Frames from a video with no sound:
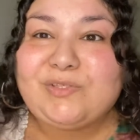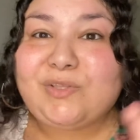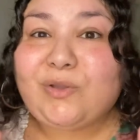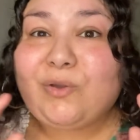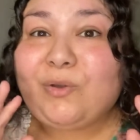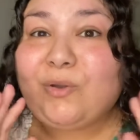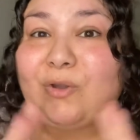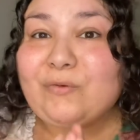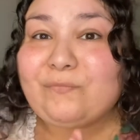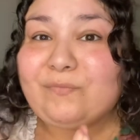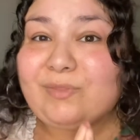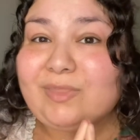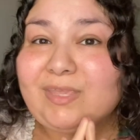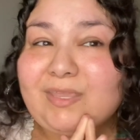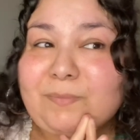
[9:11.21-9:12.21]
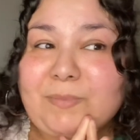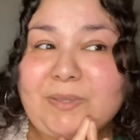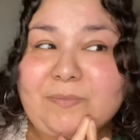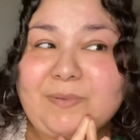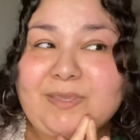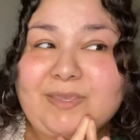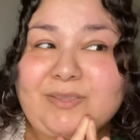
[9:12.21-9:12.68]
so hopefully
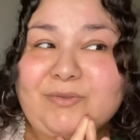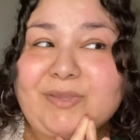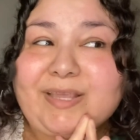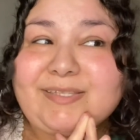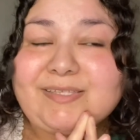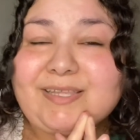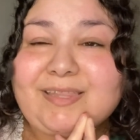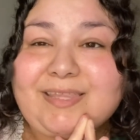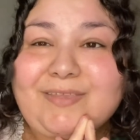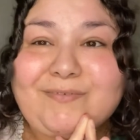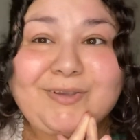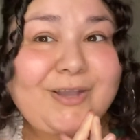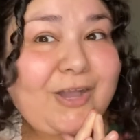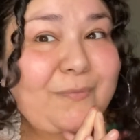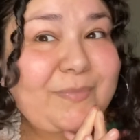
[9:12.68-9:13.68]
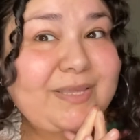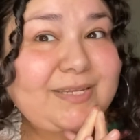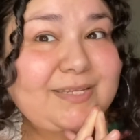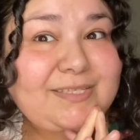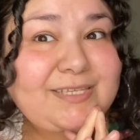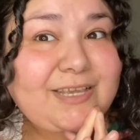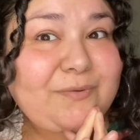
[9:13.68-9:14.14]
maybe you guys can leave a comment
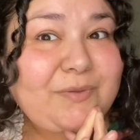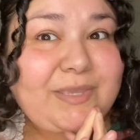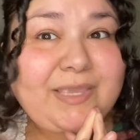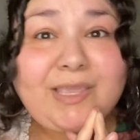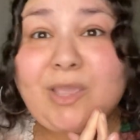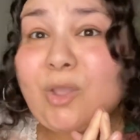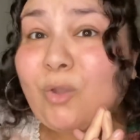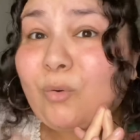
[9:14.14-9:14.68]
and tell me